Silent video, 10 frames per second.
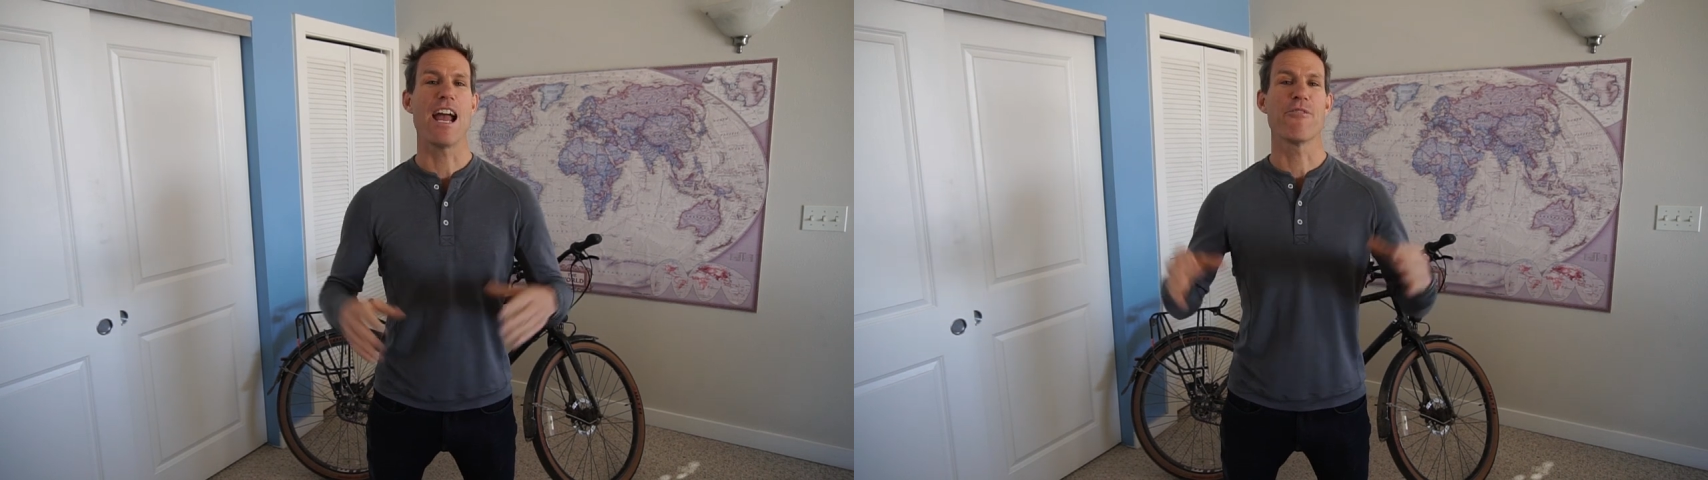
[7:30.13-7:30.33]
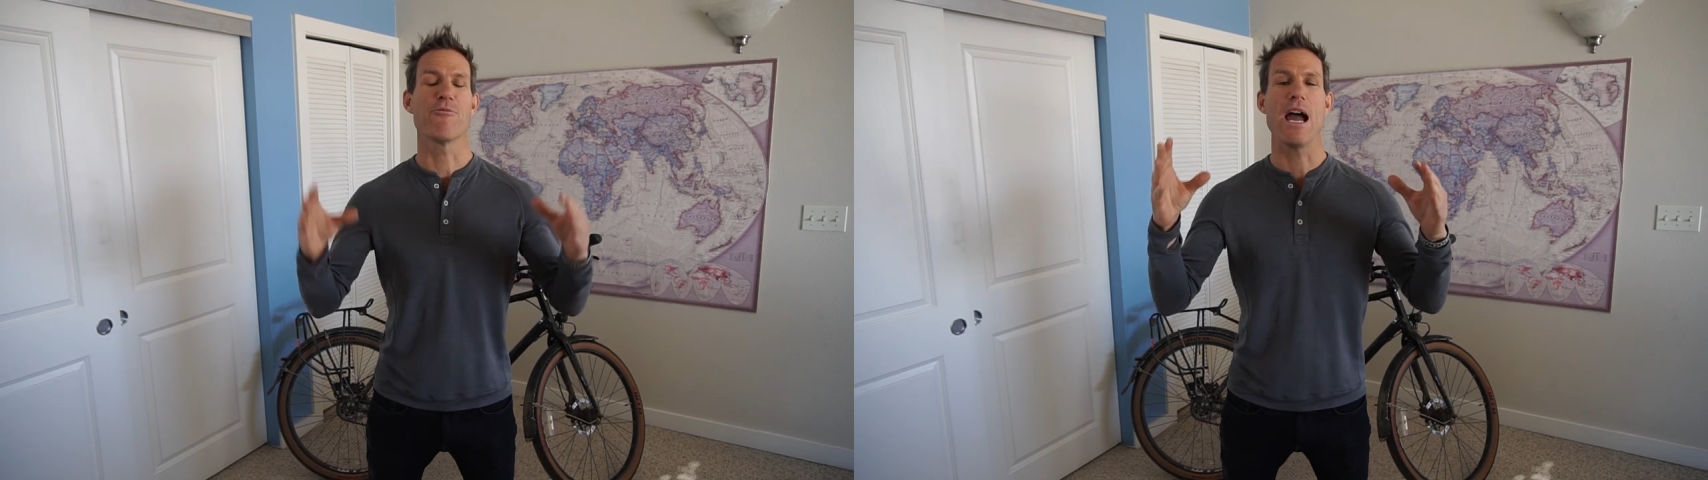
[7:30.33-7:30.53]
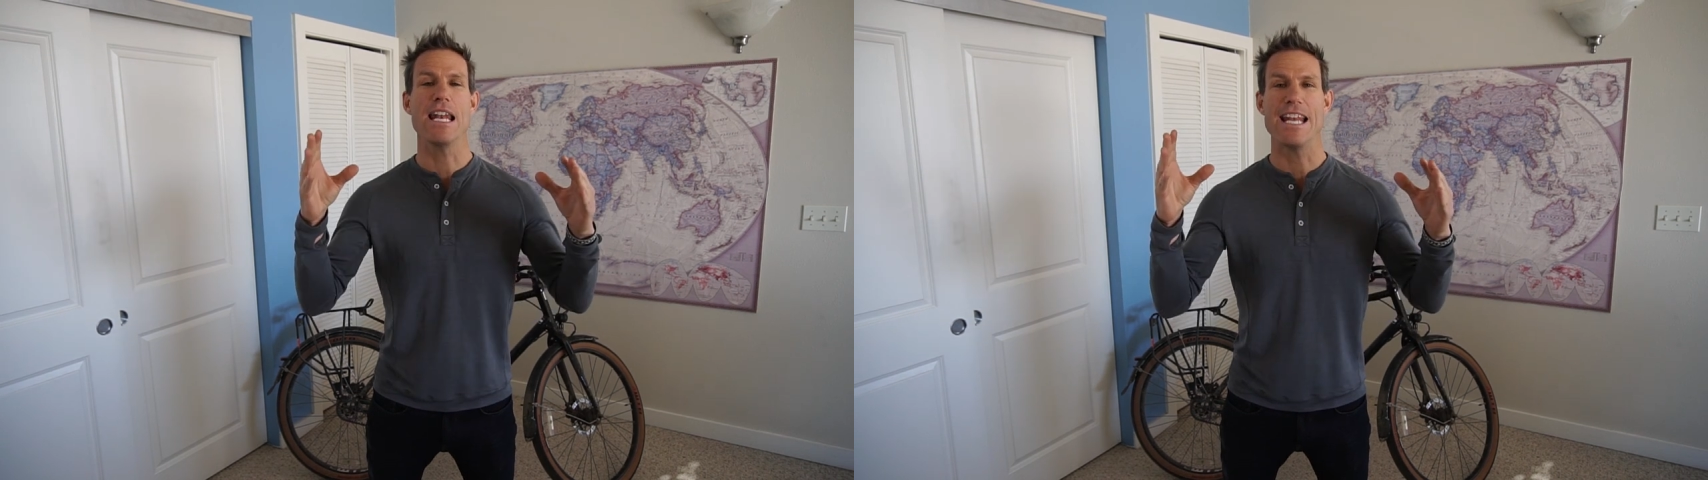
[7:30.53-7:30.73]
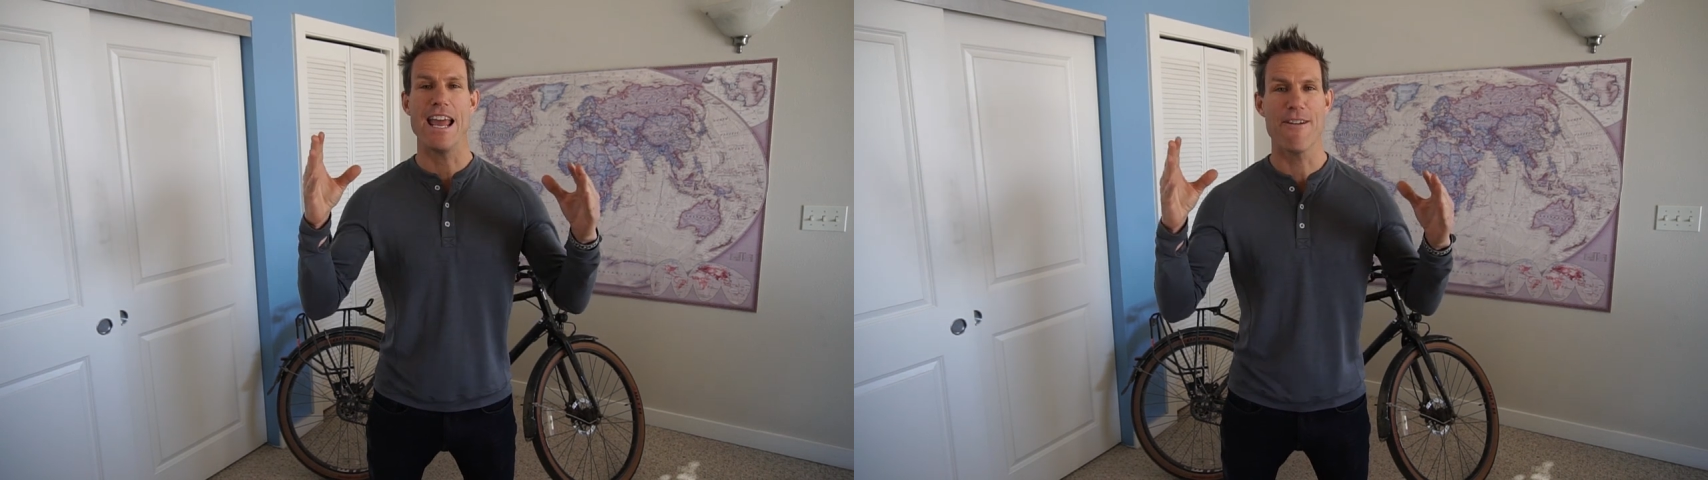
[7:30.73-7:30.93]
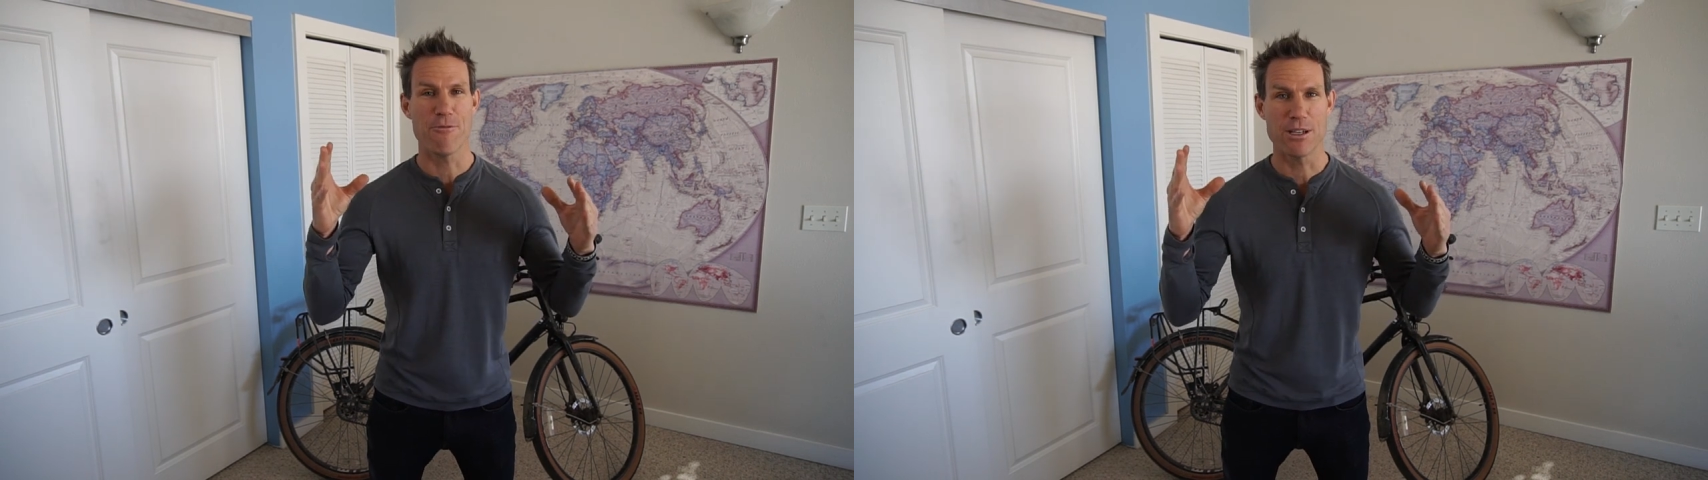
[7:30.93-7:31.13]
I ride it
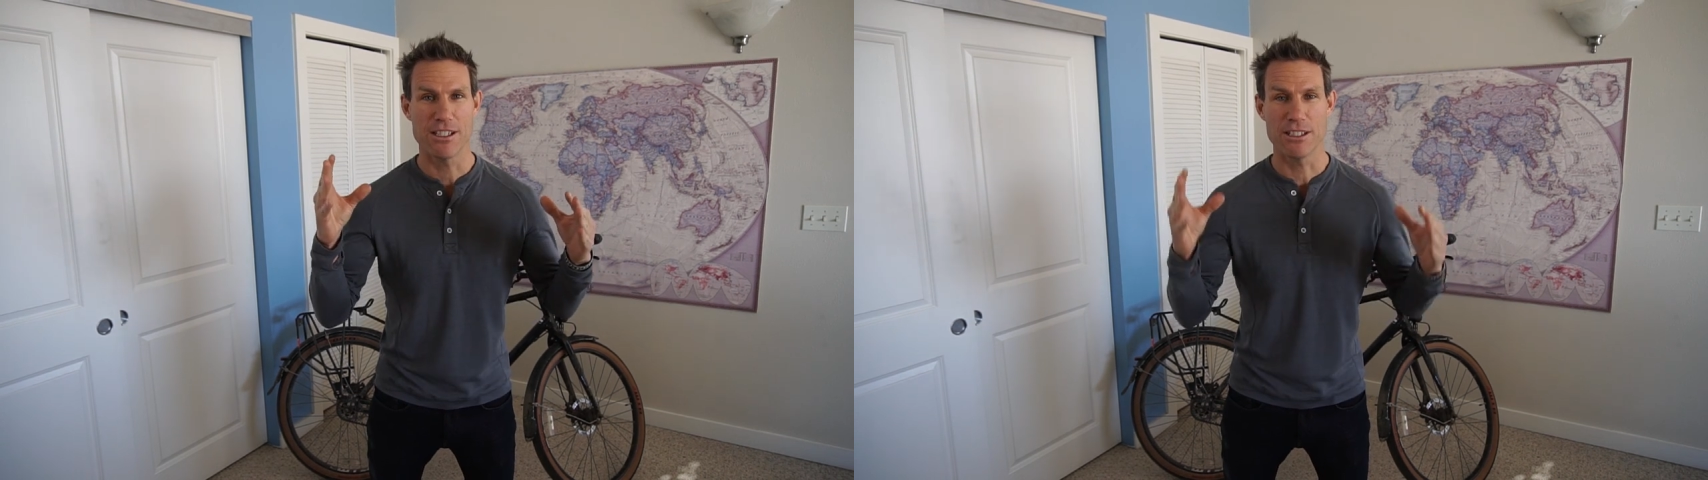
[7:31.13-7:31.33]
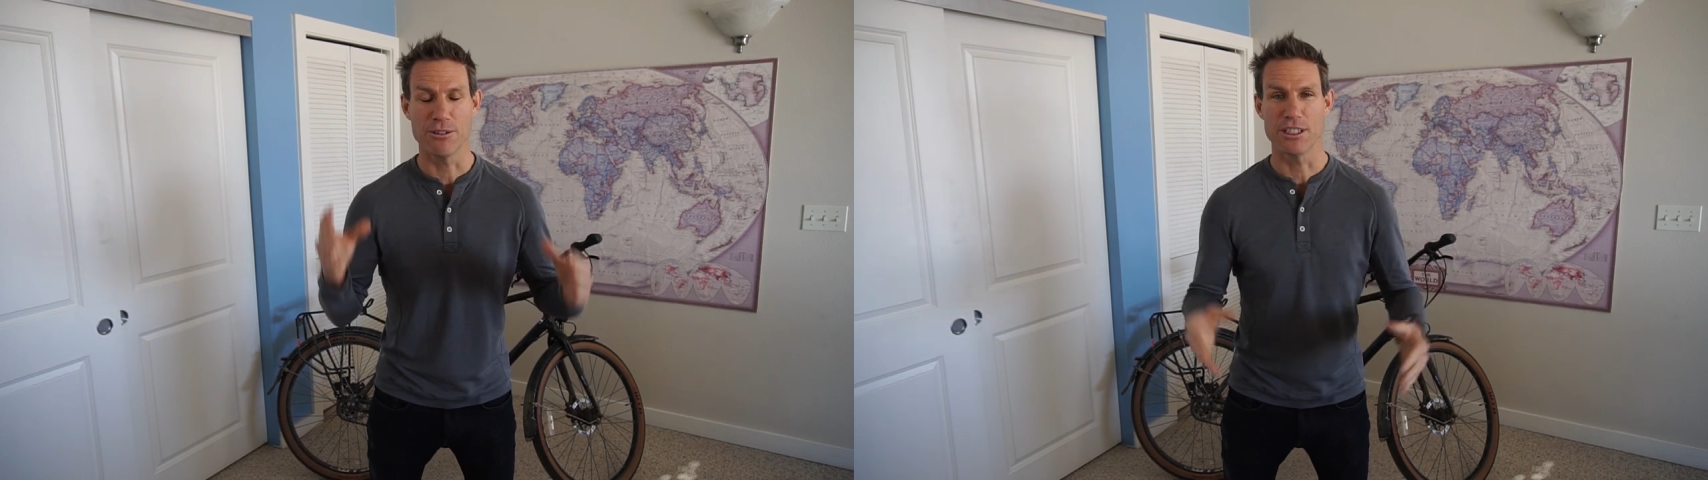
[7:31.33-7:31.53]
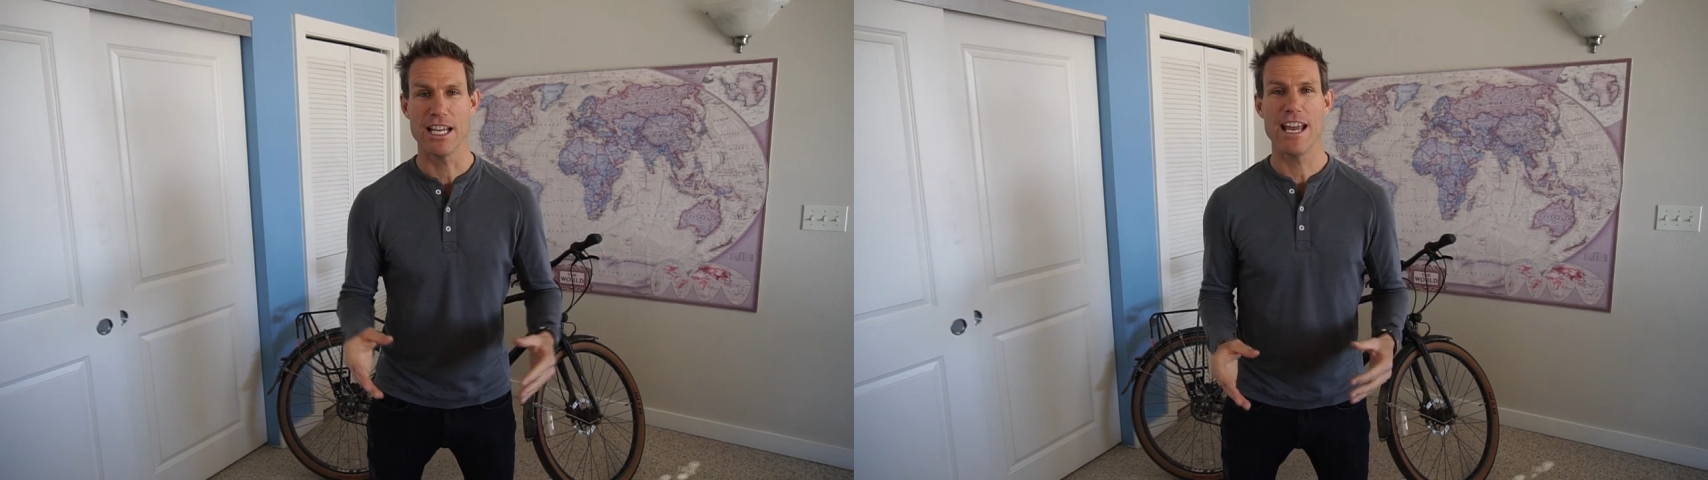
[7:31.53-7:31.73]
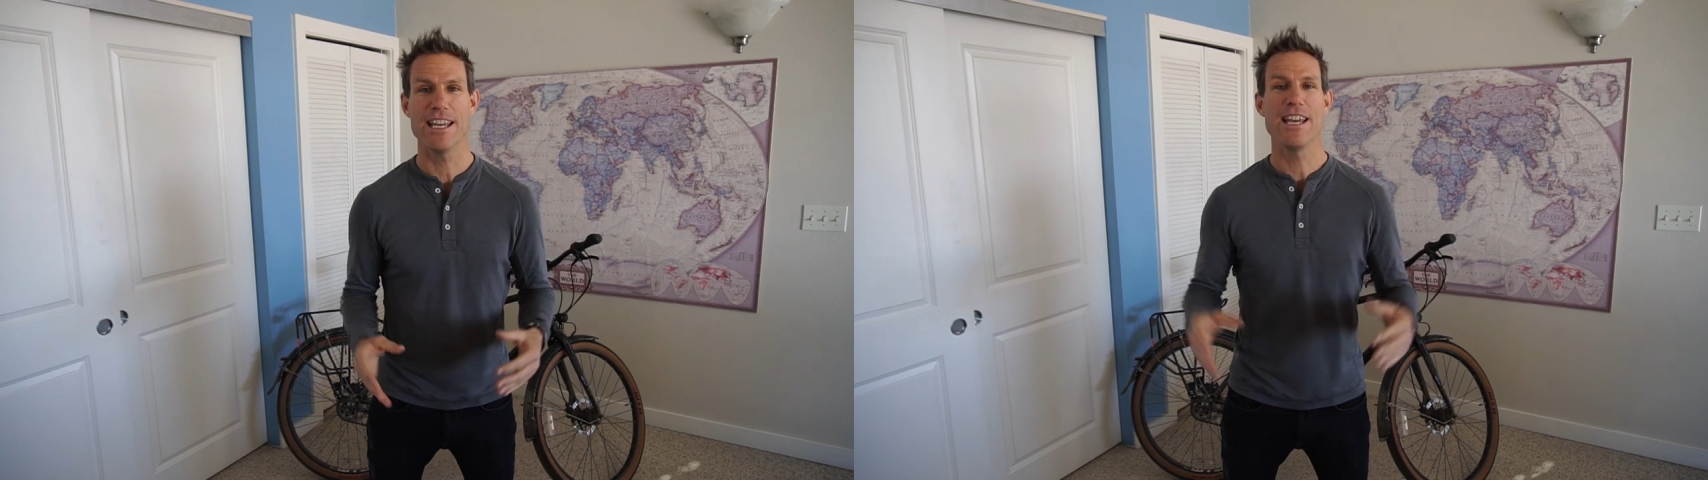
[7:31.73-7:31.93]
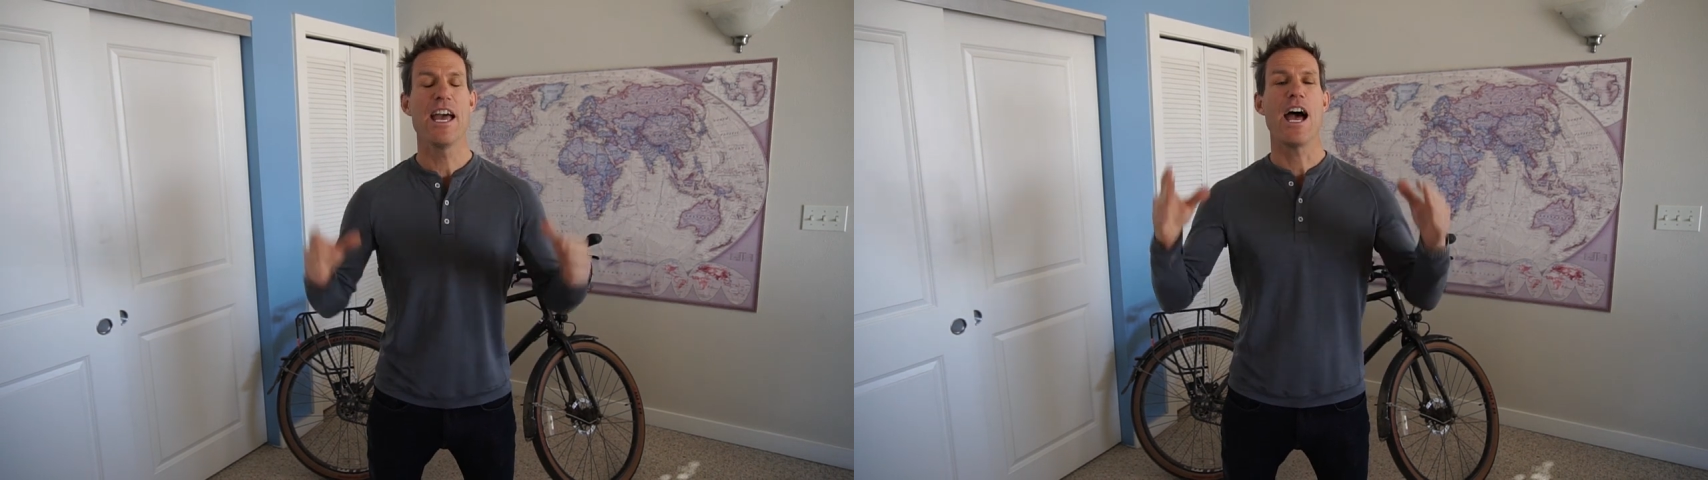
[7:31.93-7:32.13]
every single
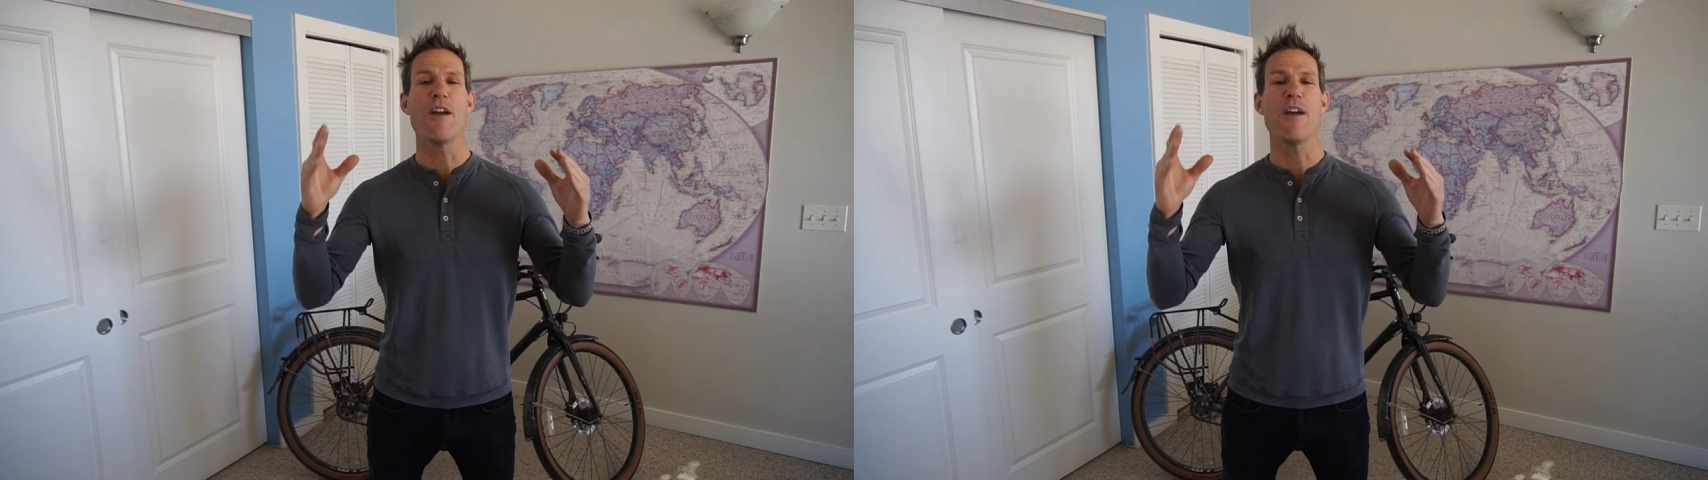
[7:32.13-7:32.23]
day.